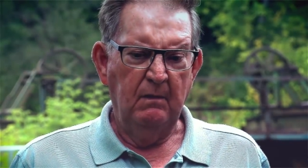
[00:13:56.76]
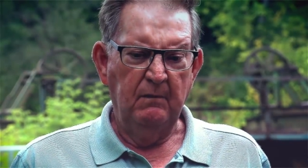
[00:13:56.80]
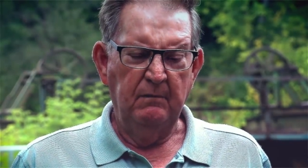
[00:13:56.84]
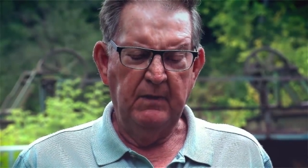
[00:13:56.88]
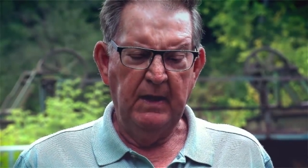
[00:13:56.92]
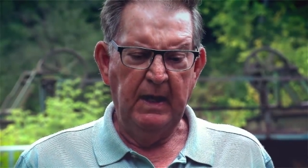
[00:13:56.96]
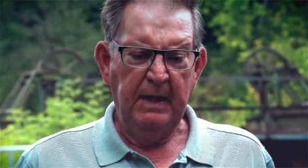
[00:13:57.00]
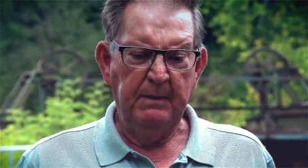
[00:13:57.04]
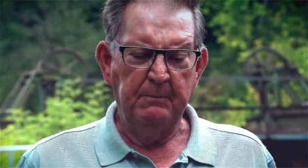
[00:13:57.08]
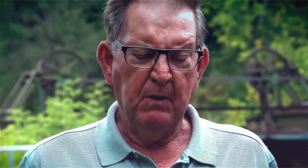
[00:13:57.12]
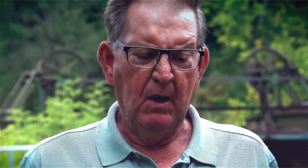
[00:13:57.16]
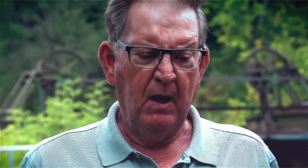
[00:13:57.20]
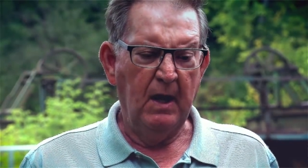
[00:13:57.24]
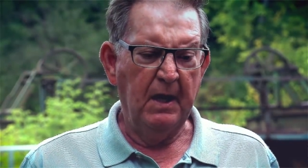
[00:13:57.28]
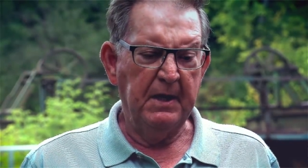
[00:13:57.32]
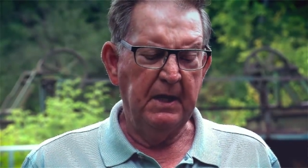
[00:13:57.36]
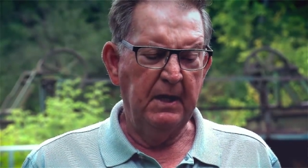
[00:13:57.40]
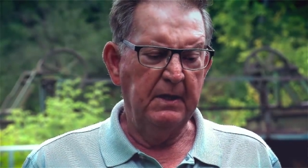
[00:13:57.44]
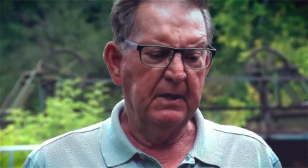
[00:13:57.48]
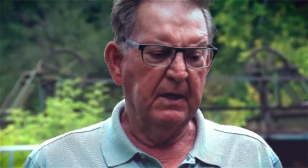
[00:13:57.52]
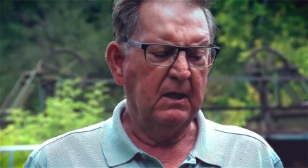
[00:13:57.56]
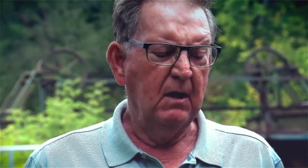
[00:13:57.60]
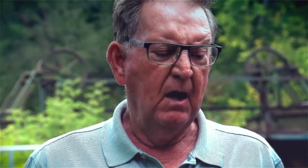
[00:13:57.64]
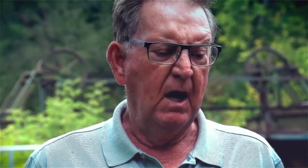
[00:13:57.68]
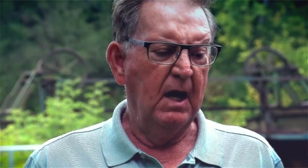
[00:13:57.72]
they brought
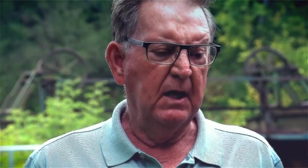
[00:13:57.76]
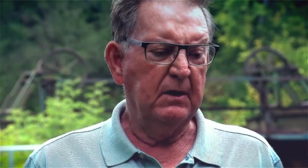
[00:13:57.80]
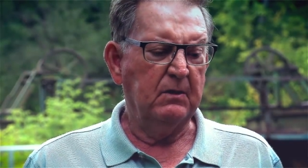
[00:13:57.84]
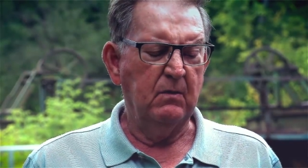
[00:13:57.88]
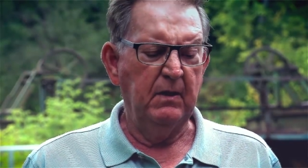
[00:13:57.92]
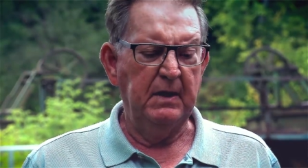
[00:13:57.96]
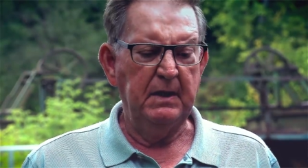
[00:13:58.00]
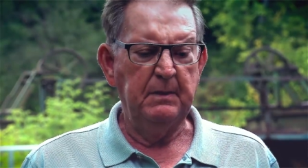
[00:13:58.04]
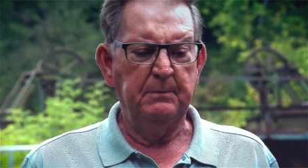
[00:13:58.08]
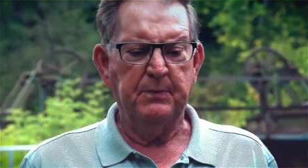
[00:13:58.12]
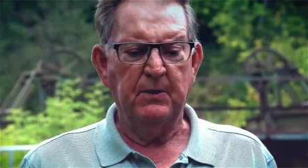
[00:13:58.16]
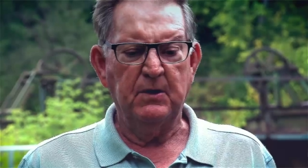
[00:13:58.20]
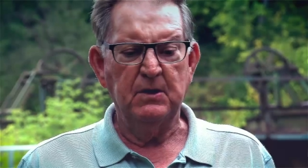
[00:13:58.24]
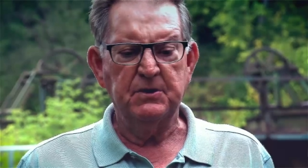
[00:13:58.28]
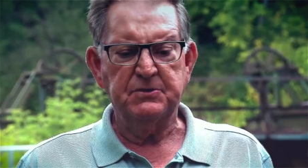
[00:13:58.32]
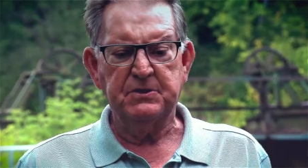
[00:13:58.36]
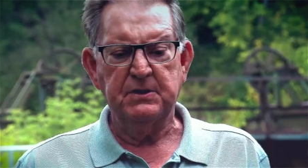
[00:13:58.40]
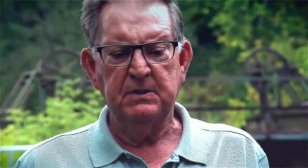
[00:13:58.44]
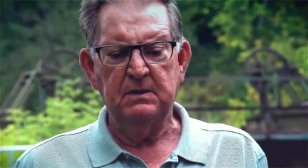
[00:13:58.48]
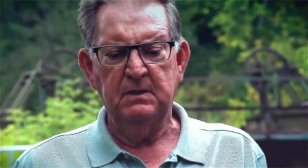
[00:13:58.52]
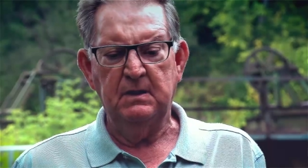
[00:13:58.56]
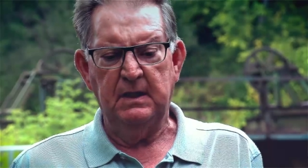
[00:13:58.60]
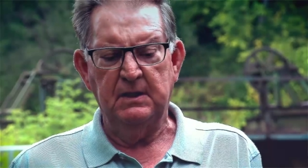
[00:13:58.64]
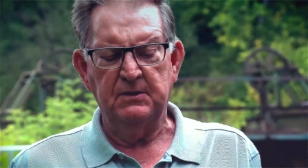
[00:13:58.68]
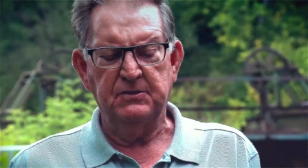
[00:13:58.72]
in a concrete
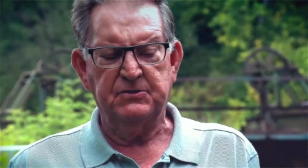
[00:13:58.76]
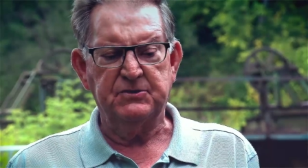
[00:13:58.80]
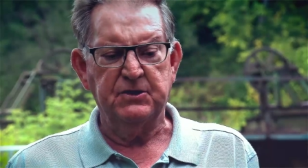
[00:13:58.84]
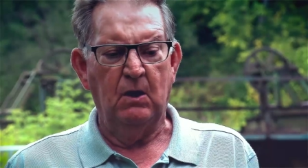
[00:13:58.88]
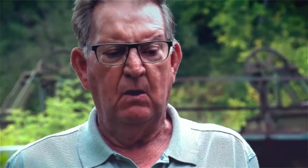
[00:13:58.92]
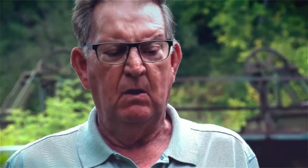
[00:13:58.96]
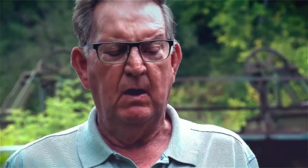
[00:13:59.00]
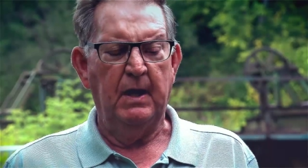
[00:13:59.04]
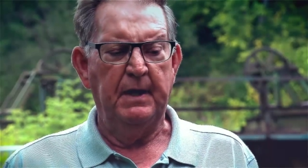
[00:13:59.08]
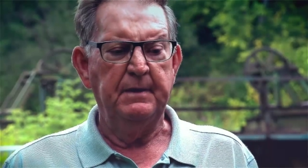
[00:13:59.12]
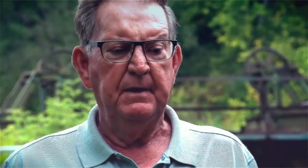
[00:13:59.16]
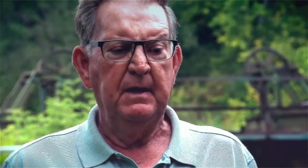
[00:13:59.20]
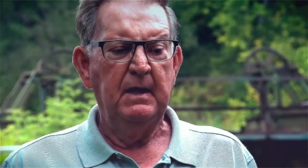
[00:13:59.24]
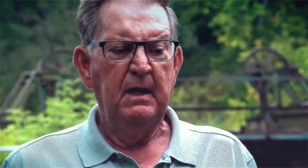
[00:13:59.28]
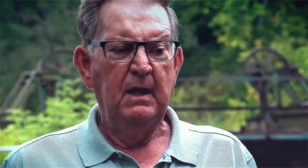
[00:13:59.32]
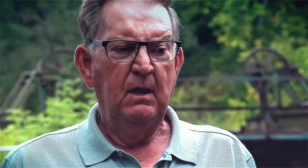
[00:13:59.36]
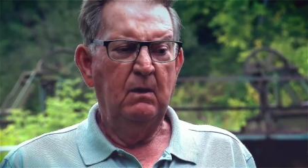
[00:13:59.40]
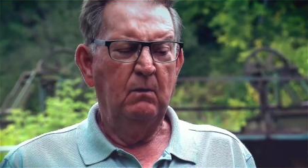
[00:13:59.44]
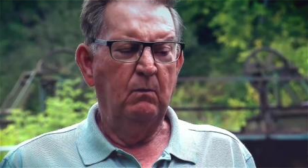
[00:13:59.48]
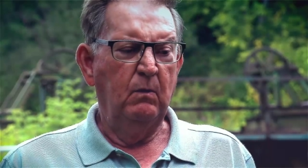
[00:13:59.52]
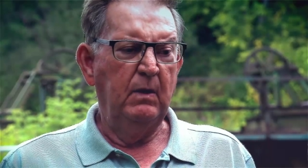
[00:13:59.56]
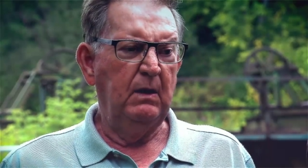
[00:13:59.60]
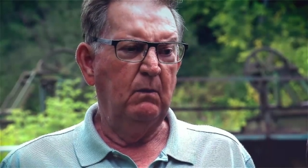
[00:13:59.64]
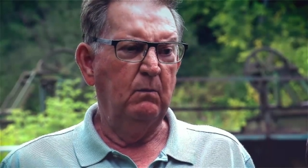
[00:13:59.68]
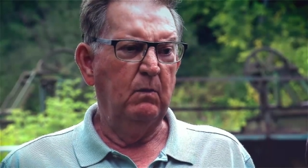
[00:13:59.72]
person and so on.
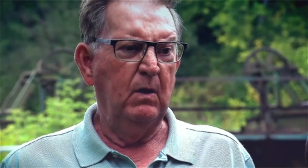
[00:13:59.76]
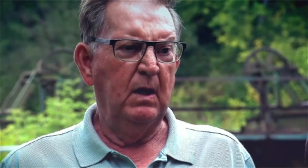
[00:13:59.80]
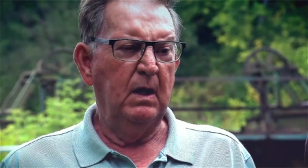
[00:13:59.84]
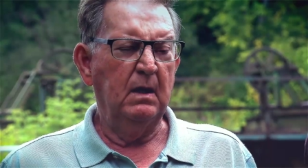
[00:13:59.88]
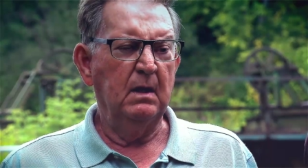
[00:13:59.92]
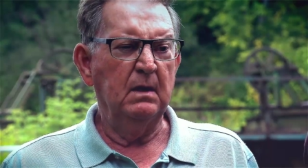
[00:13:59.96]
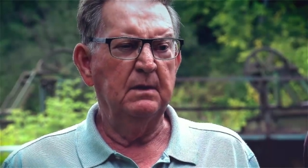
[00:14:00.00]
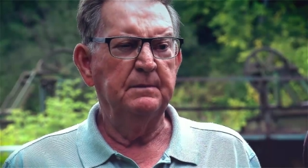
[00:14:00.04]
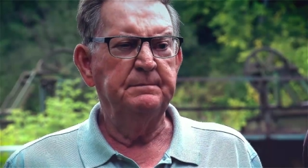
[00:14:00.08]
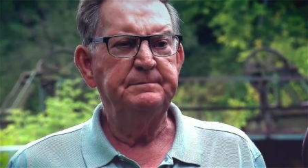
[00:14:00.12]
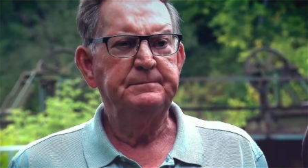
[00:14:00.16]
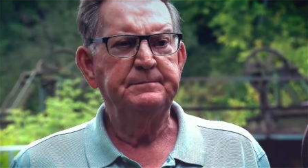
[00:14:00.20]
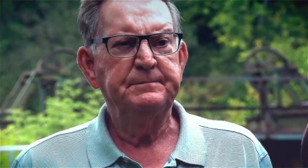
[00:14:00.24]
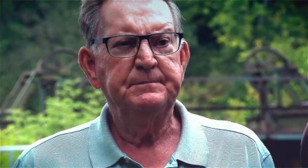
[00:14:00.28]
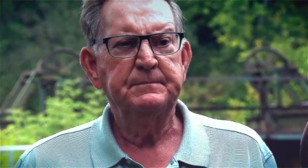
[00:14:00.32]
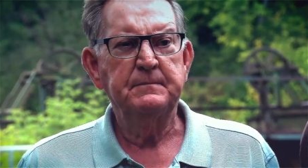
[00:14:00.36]
We were